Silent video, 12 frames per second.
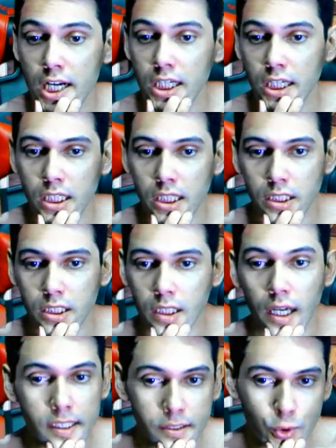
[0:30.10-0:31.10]
here?
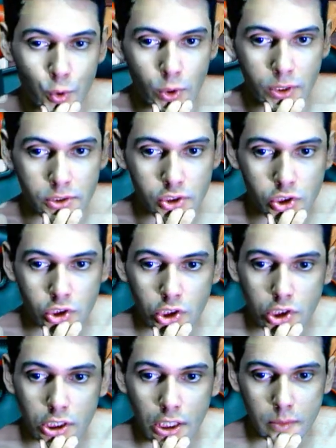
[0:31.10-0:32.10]
As you can
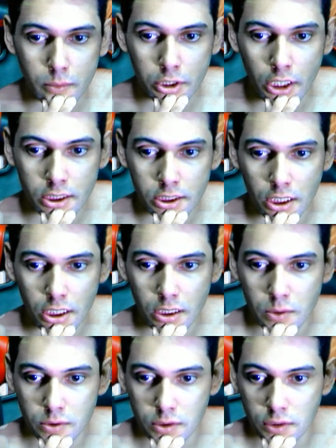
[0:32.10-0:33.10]
see, let me get
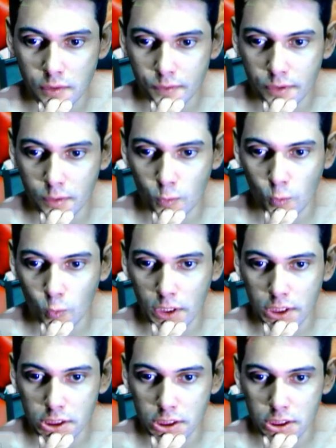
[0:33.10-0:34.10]
out of the
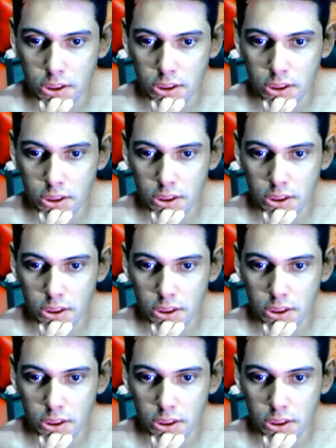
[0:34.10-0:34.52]
way.